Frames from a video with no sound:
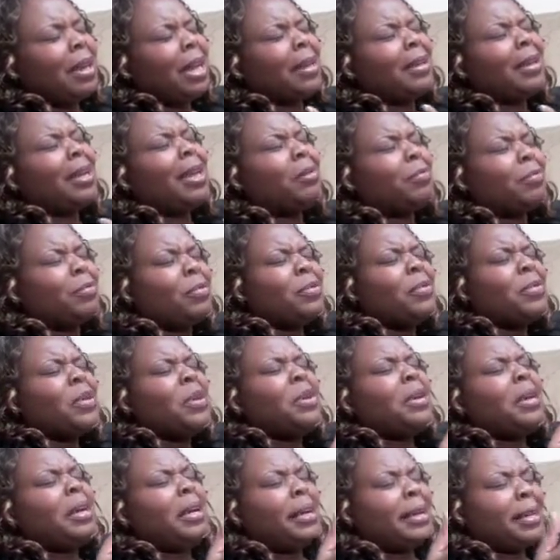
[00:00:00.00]
kept
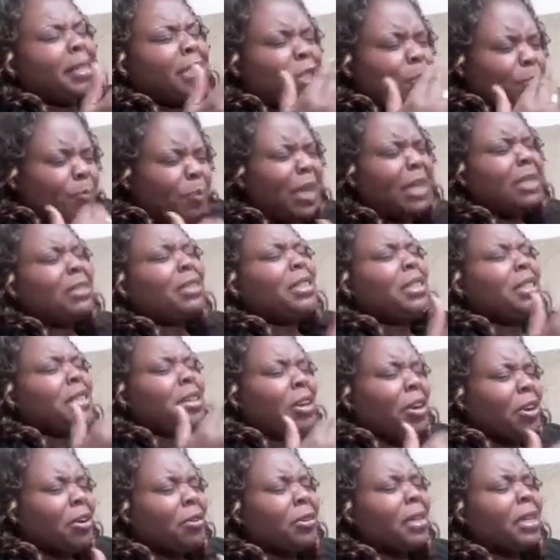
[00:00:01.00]
expecting
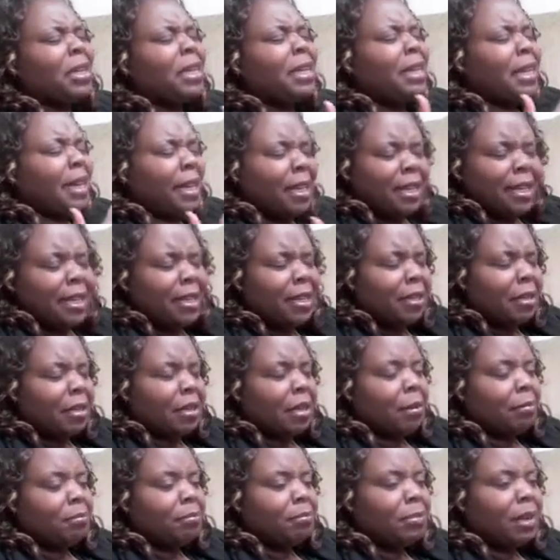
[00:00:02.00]
her to get it,
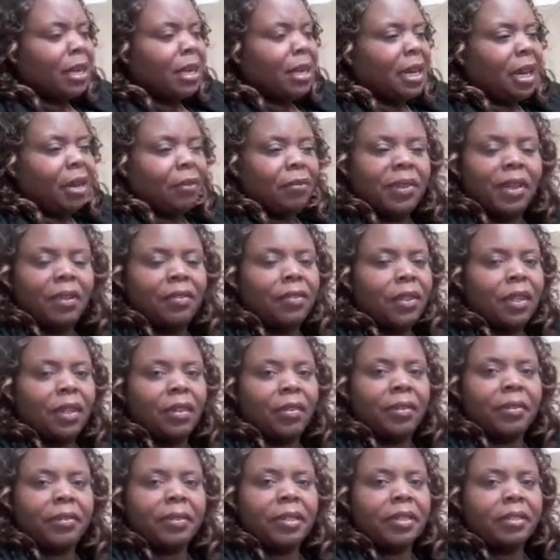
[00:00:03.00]
but I've never let
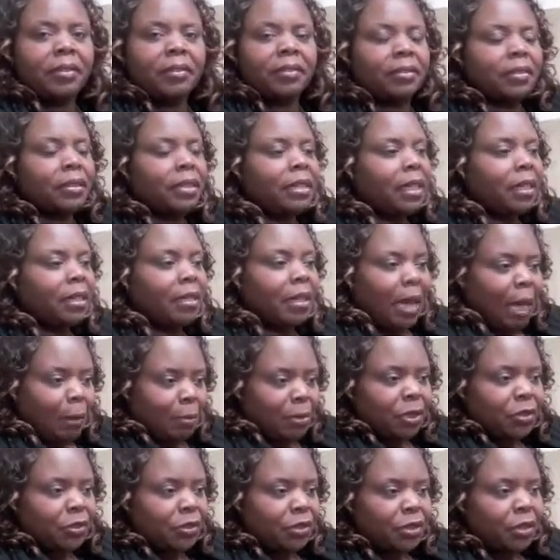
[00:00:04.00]
her to get an
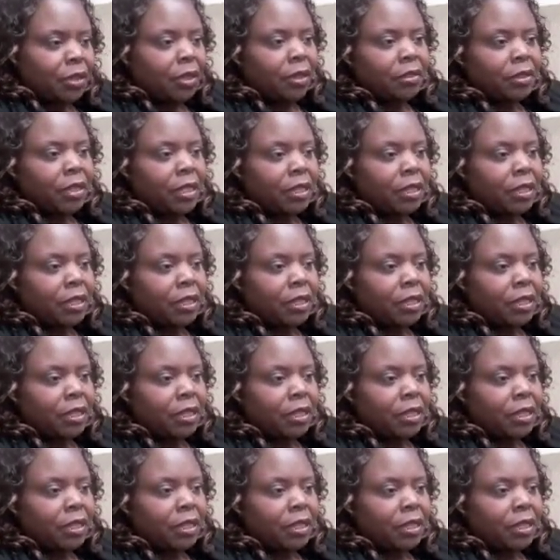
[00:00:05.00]
opportunity to learn